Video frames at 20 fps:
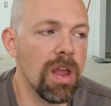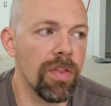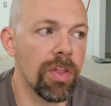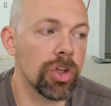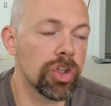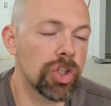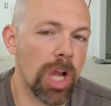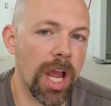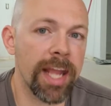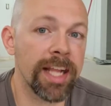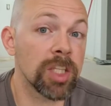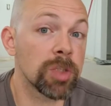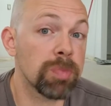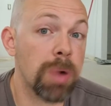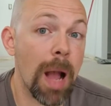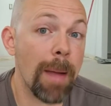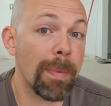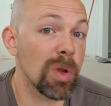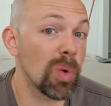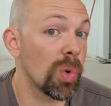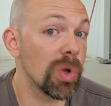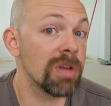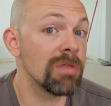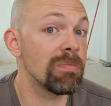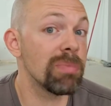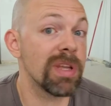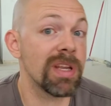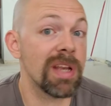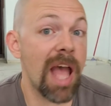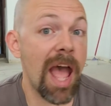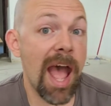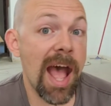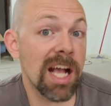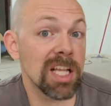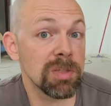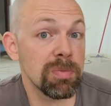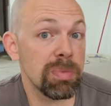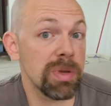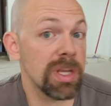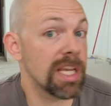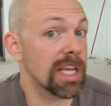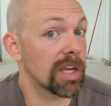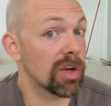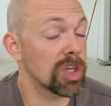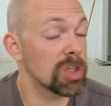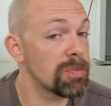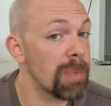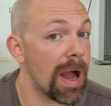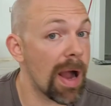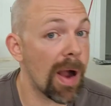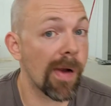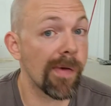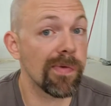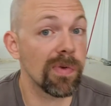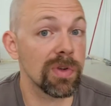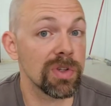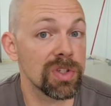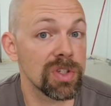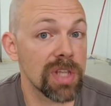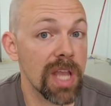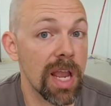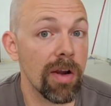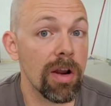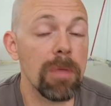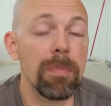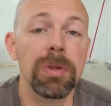The Giants probably wouldn't have been as big or as powerful as scary,